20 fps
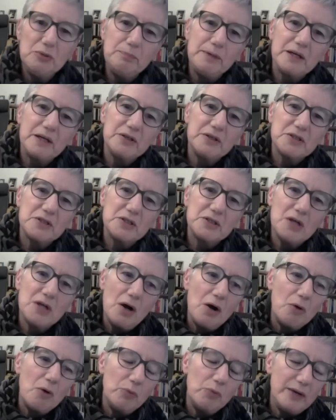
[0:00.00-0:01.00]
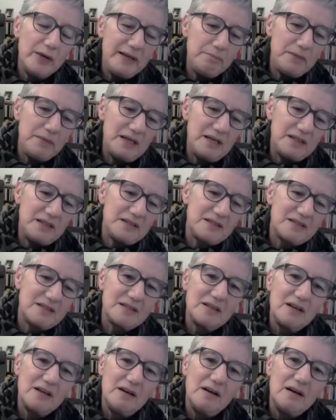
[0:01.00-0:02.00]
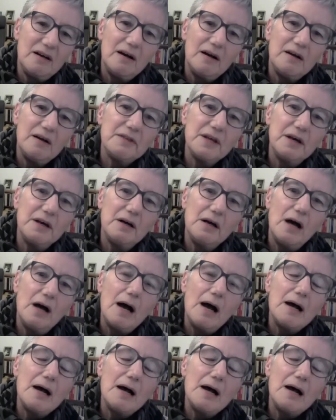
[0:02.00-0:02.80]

because we miss the